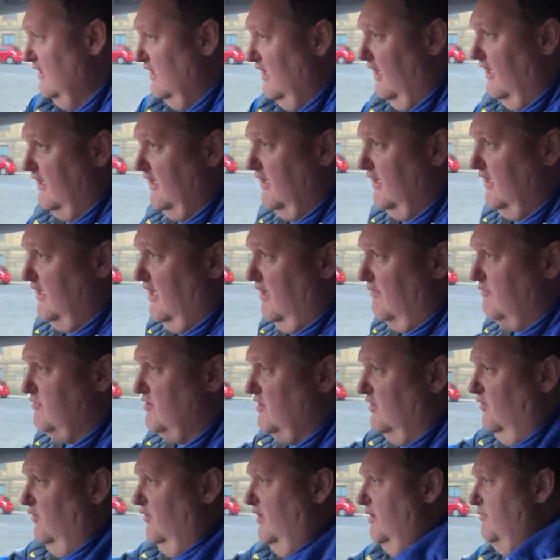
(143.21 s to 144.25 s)
And he
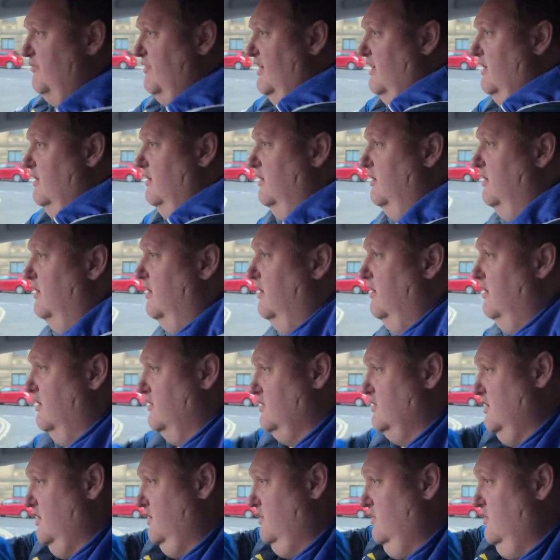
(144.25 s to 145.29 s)
absolutely...
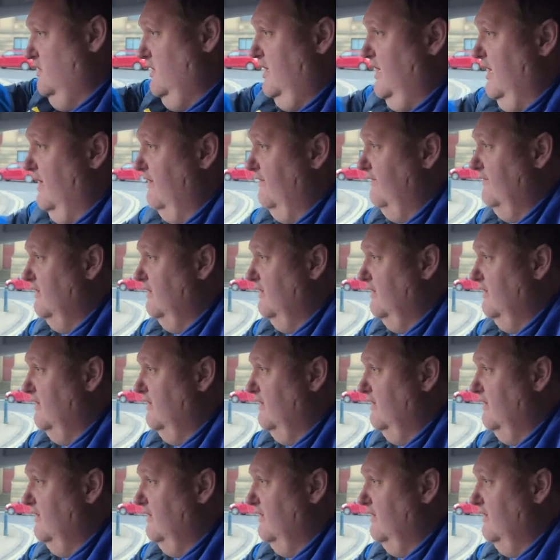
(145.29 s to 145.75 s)
Shall I go there?